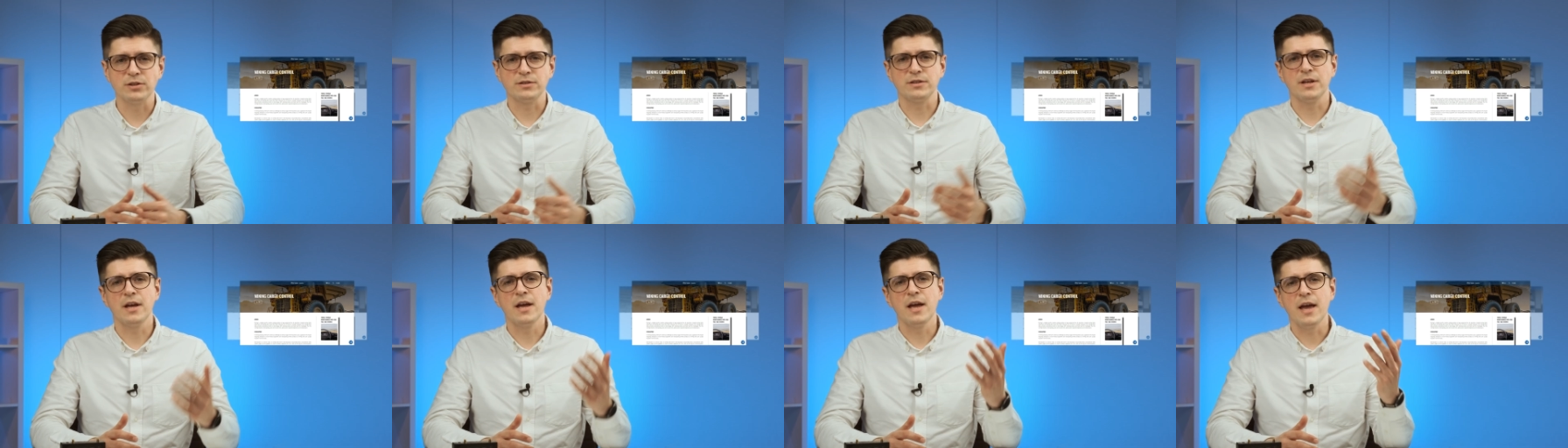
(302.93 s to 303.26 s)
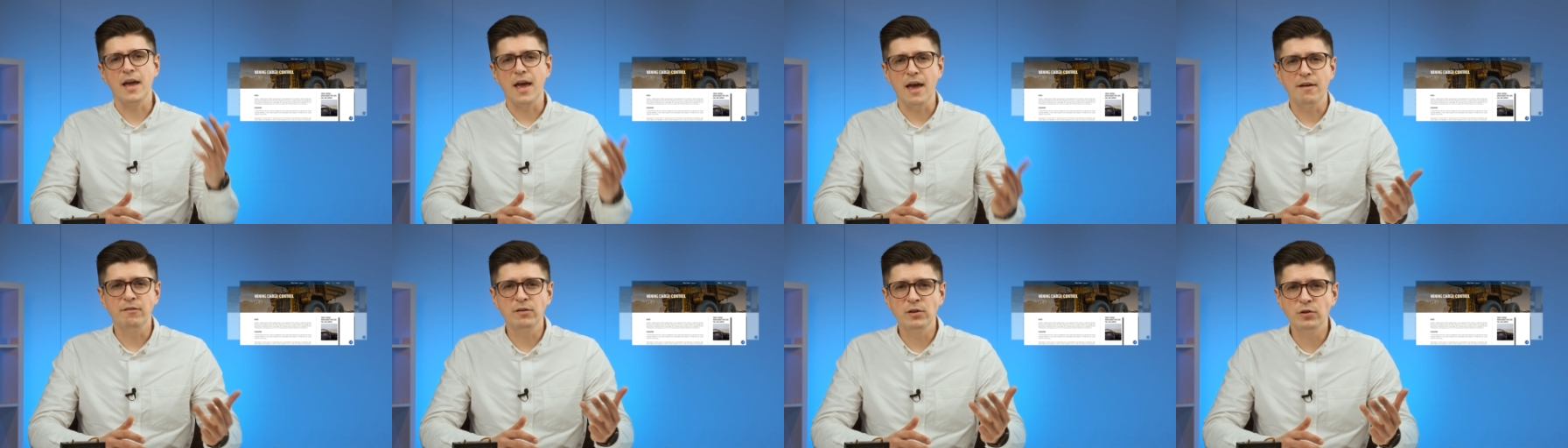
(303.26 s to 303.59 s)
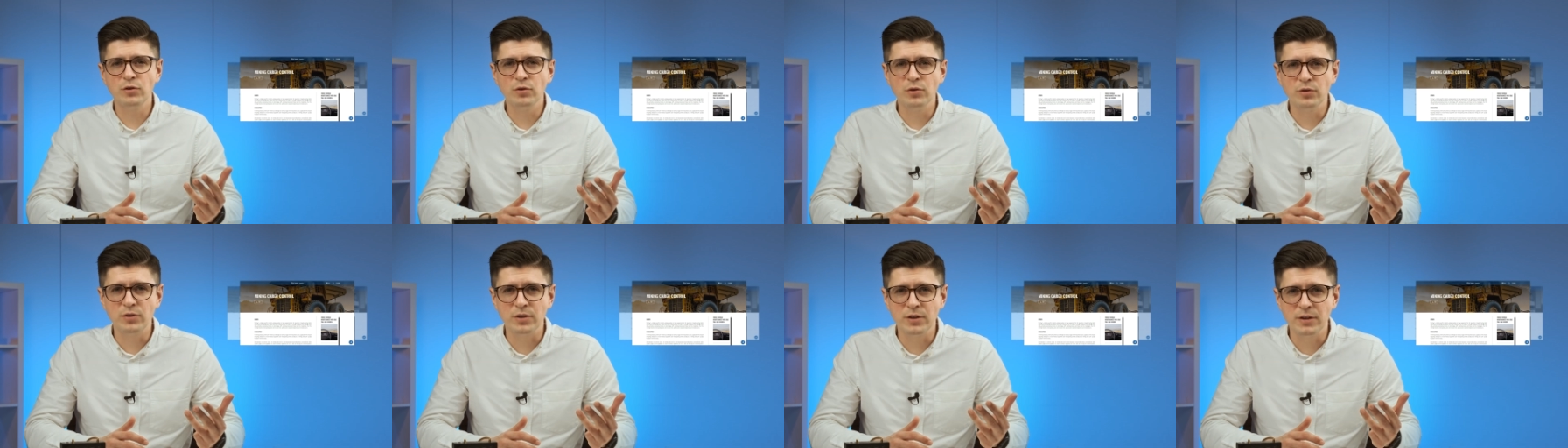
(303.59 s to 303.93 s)
as
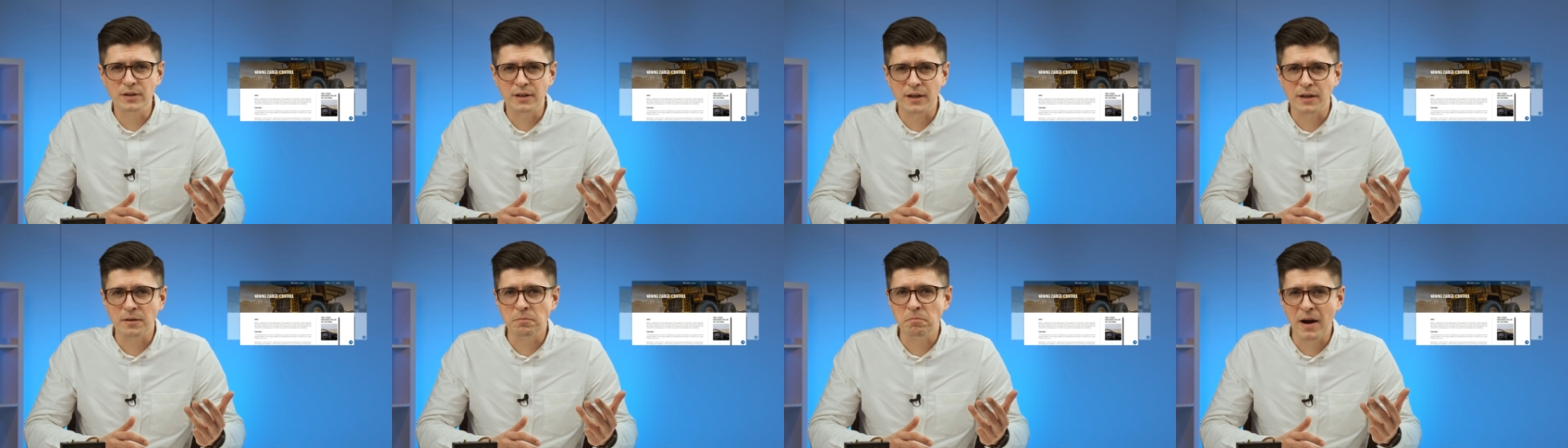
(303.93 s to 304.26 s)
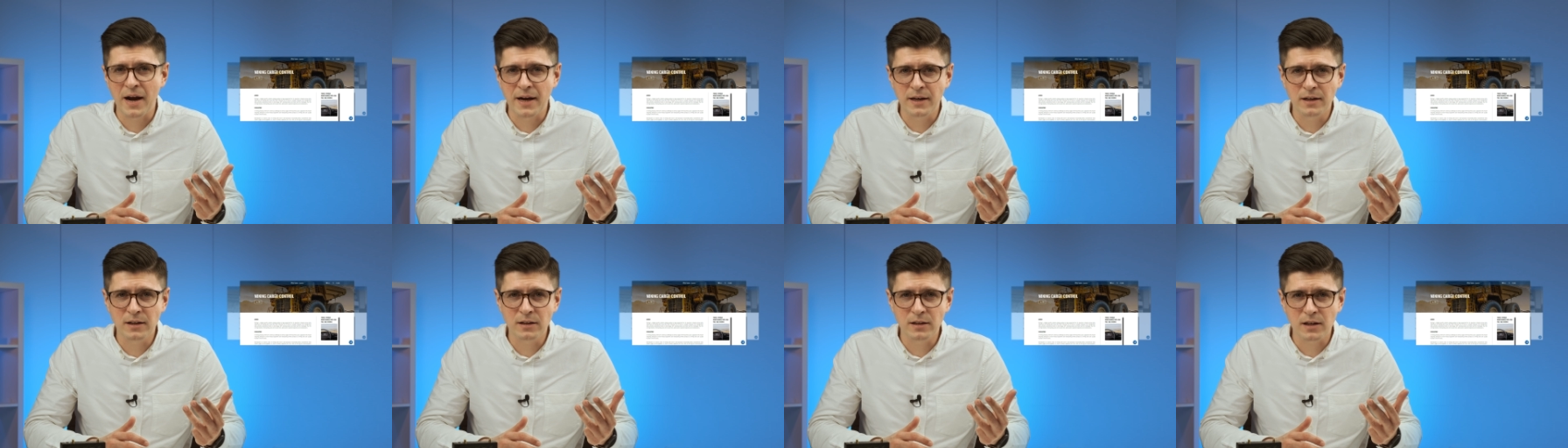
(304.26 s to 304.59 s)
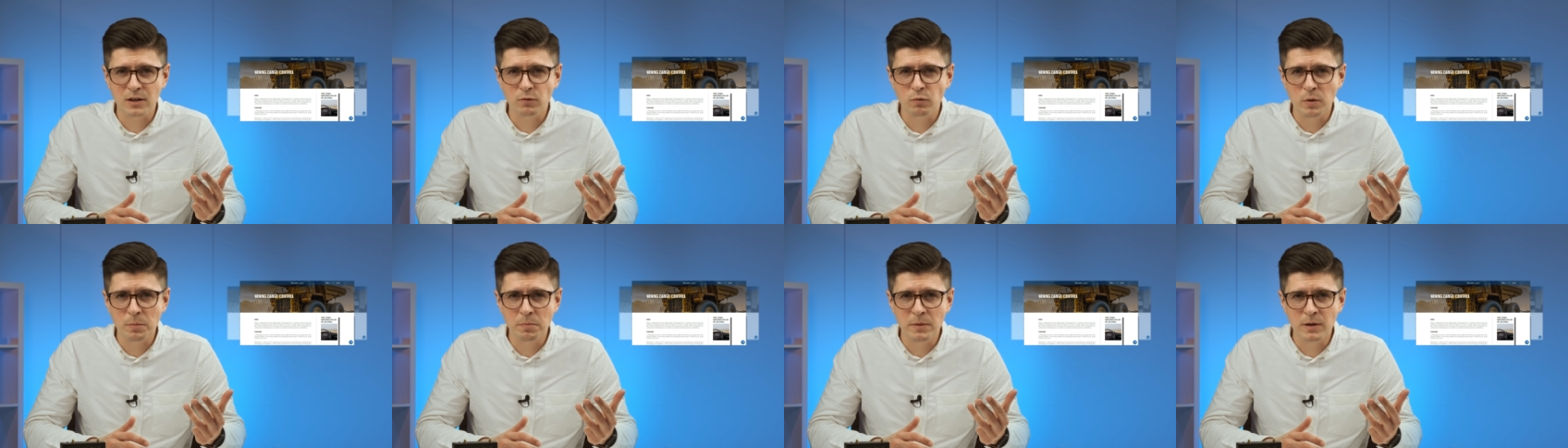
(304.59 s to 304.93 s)
heavy-duty and mining
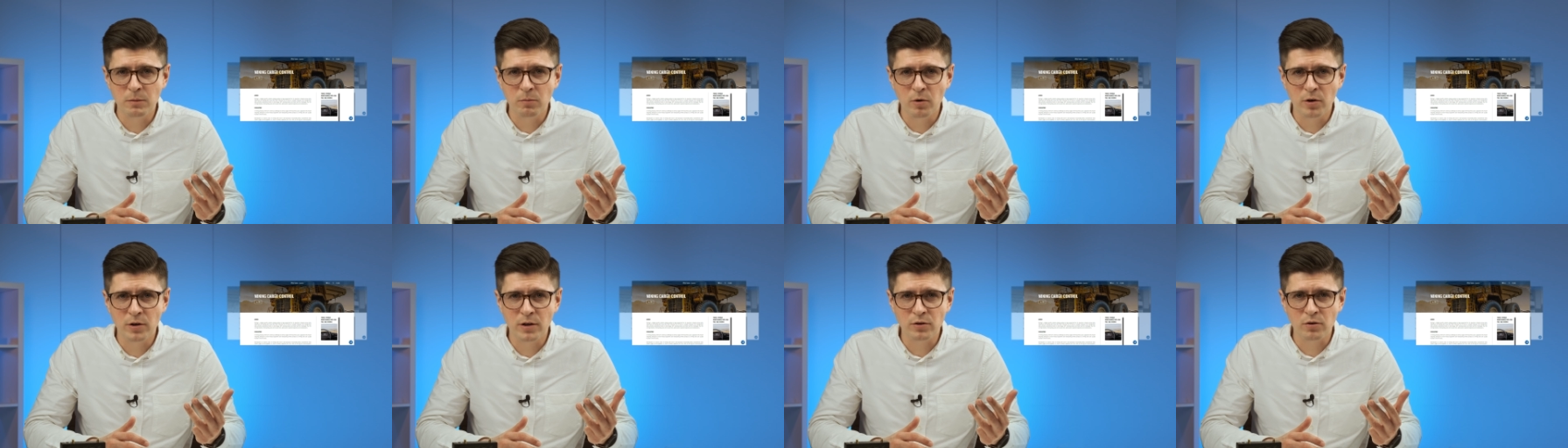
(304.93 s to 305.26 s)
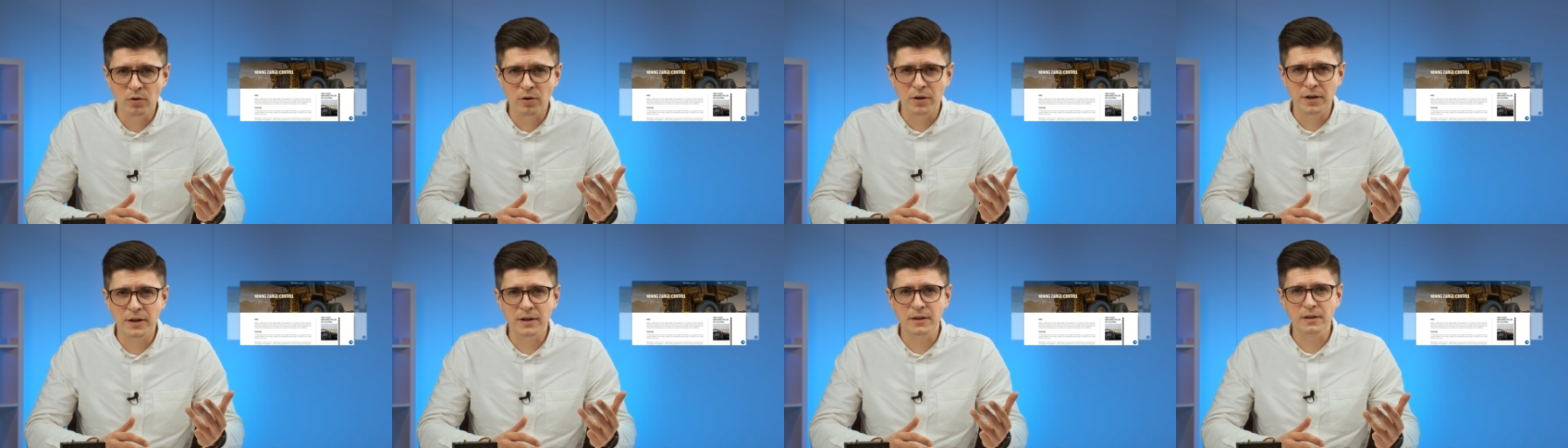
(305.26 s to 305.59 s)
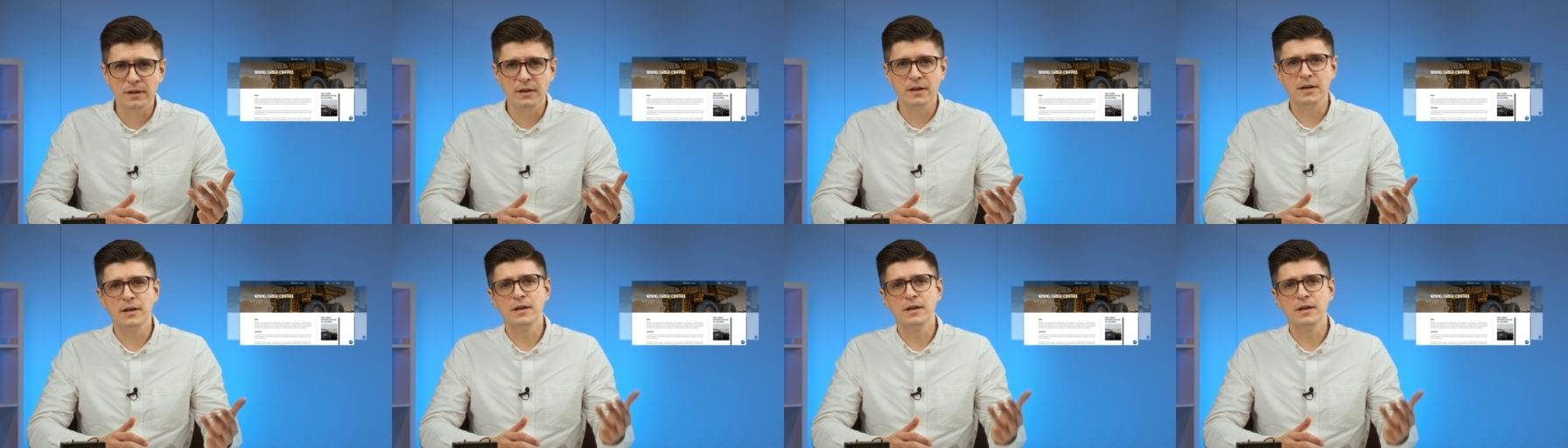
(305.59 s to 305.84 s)
equipment monitoring,